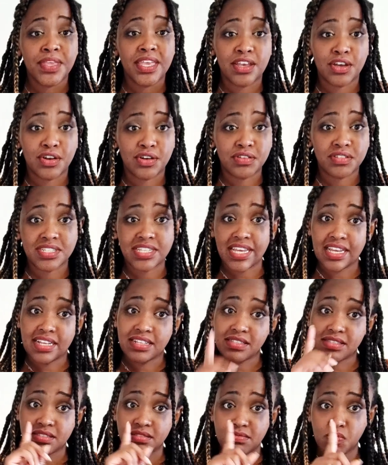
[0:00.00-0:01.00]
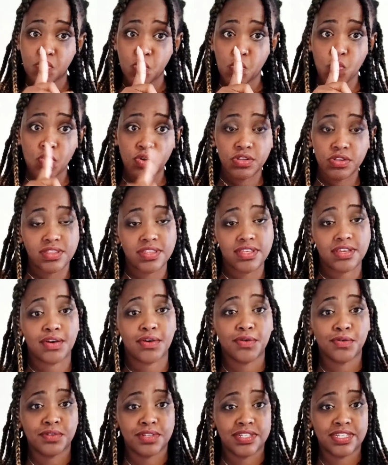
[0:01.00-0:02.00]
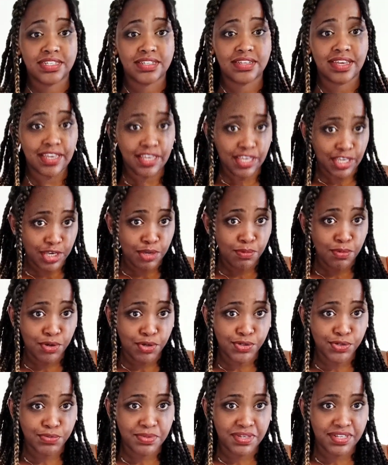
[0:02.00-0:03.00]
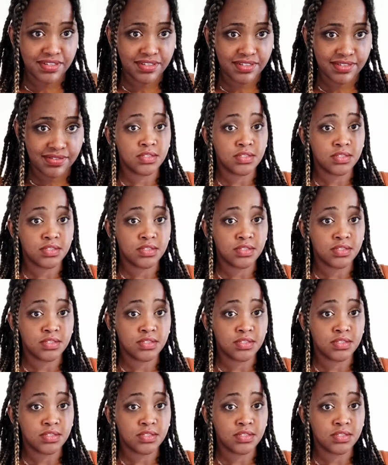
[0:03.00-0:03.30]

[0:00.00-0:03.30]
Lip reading: It contains one thing only, hemoglobin.